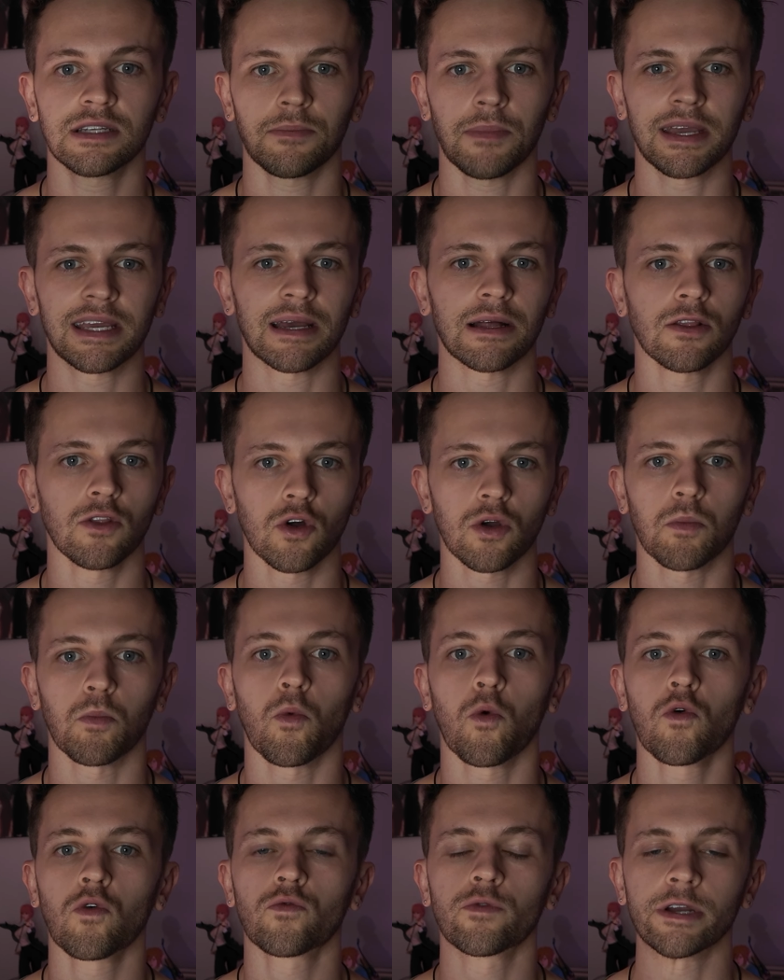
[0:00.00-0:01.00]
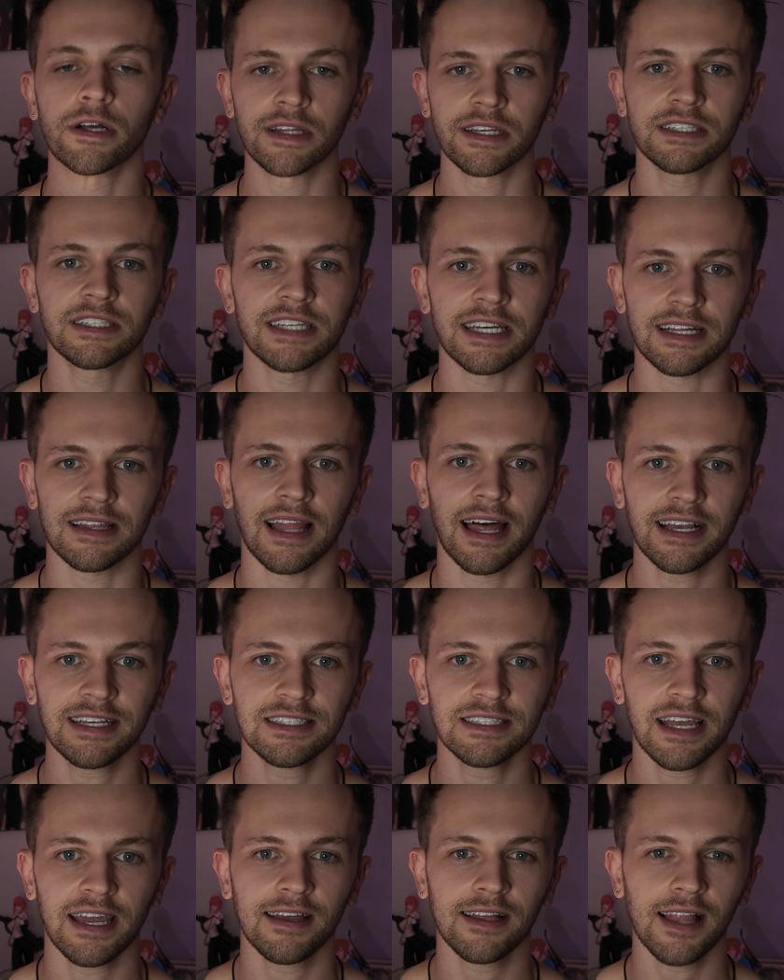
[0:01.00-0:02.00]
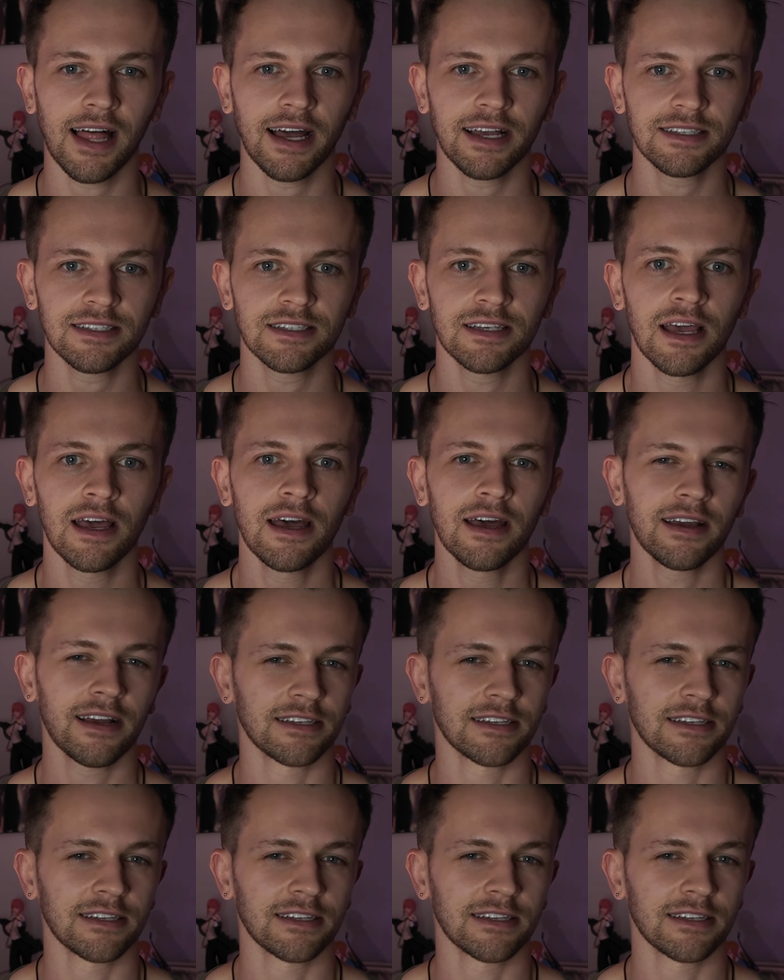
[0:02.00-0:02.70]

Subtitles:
to make it look more realistic like stained glass,